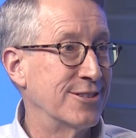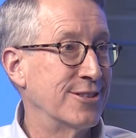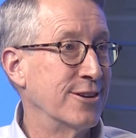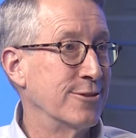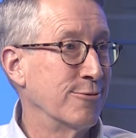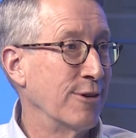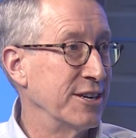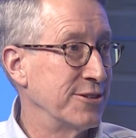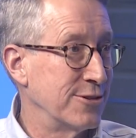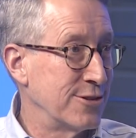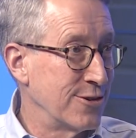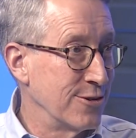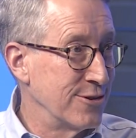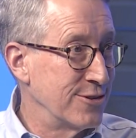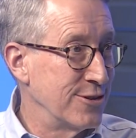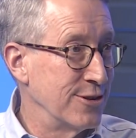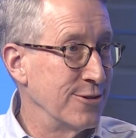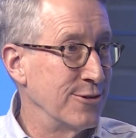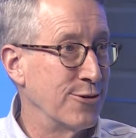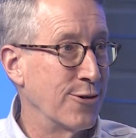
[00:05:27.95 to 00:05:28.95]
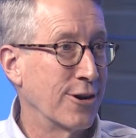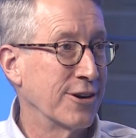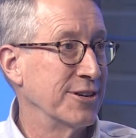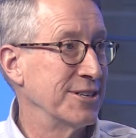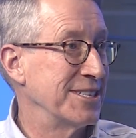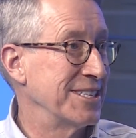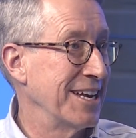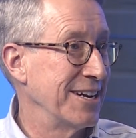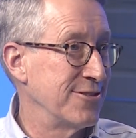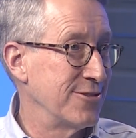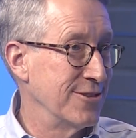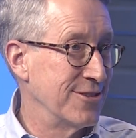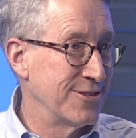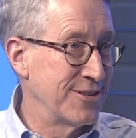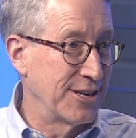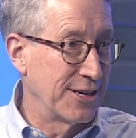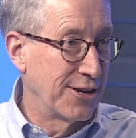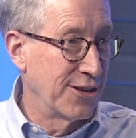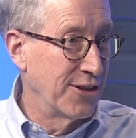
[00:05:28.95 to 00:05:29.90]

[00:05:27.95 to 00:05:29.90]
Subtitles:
the registered student organizations and